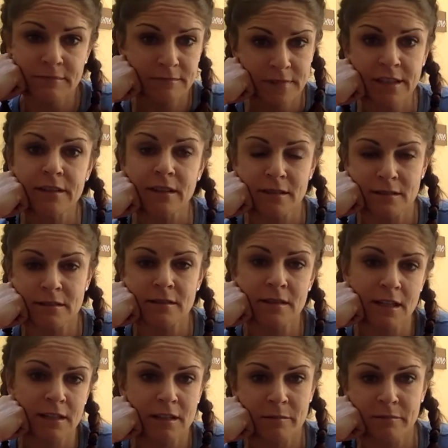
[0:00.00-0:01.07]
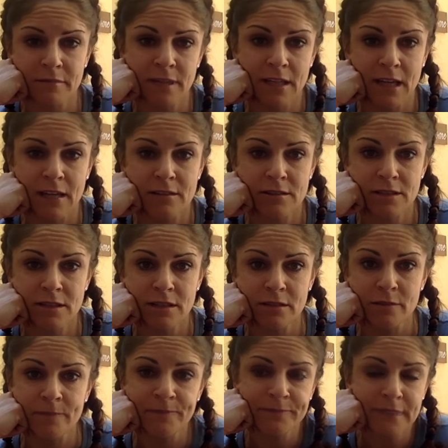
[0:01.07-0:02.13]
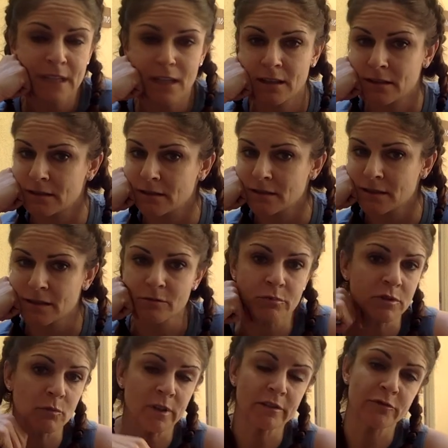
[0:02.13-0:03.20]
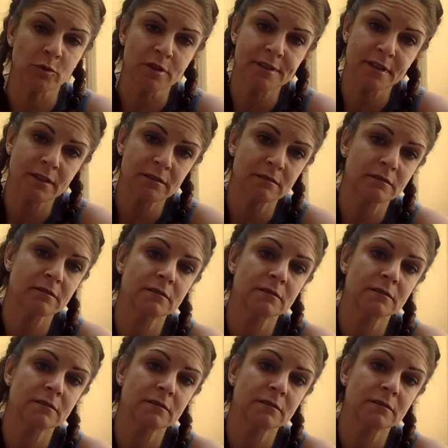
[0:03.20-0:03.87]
the things that I'm being asked to do, and I wouldn't want to force it,